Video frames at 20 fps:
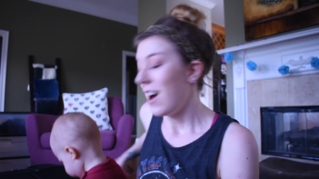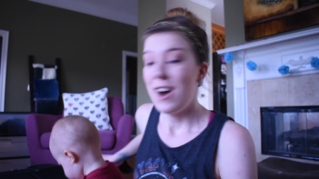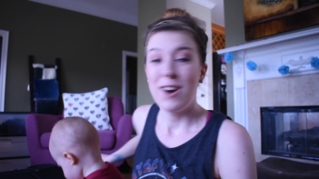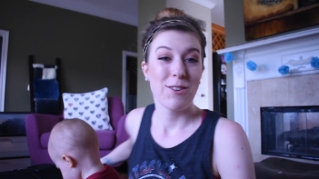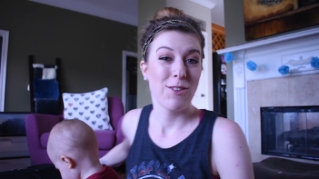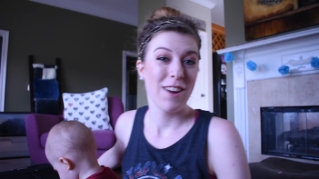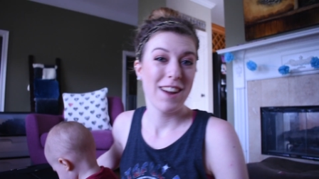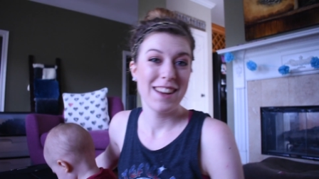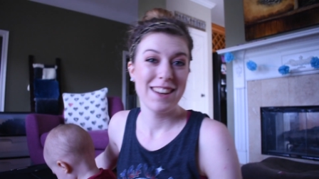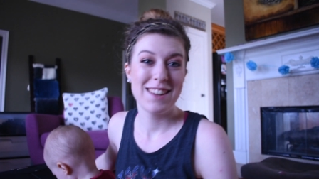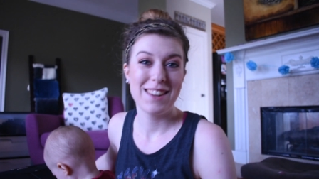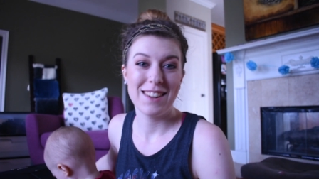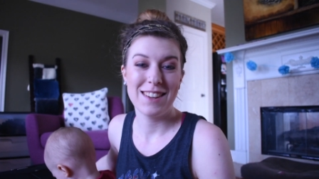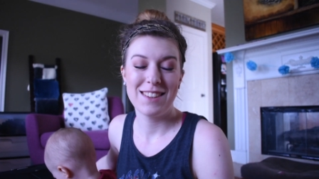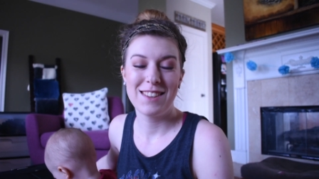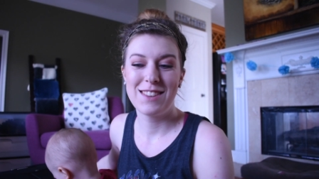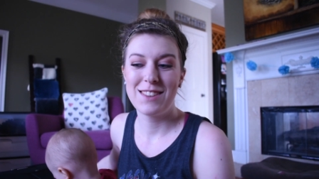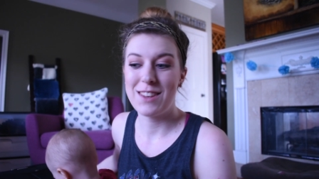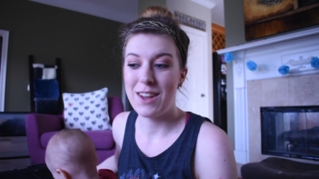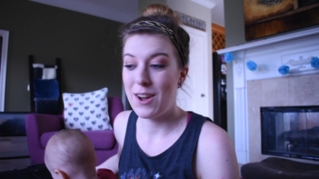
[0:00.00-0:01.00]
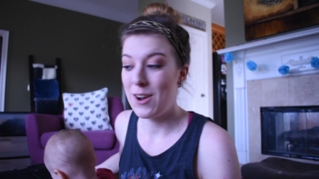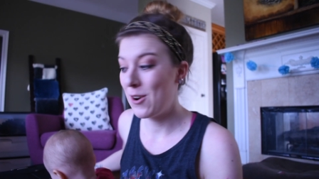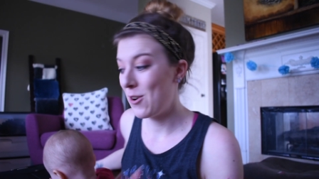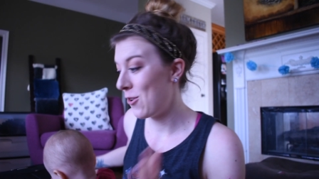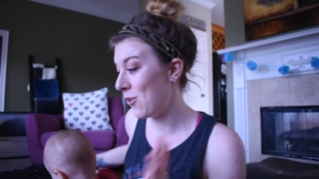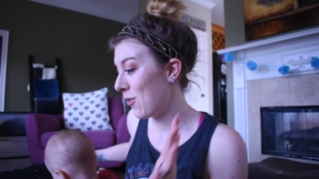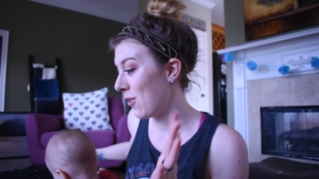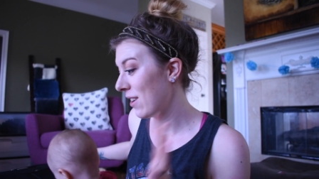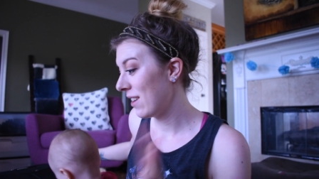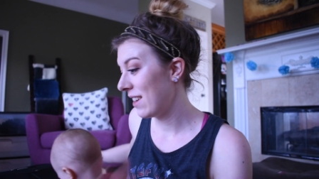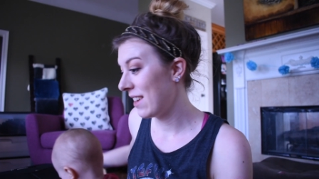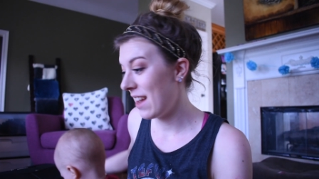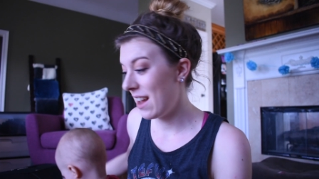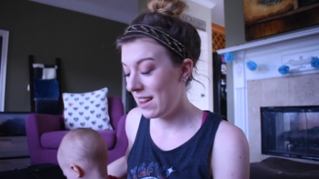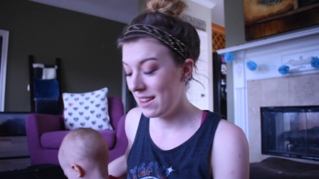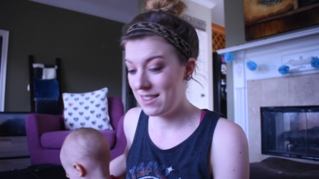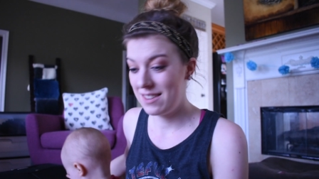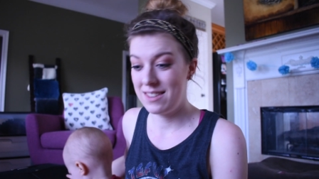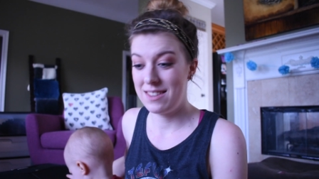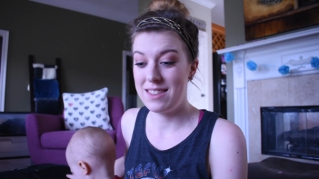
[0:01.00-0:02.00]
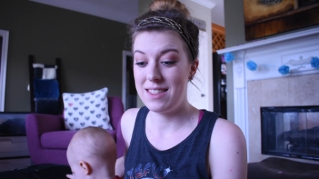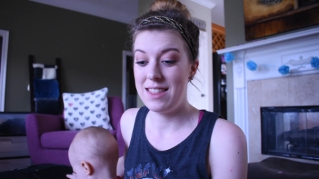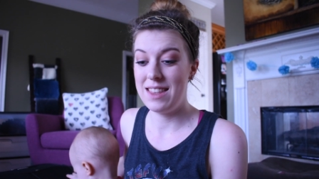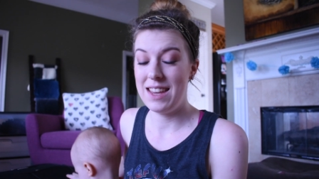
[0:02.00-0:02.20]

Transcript: All right, so yes,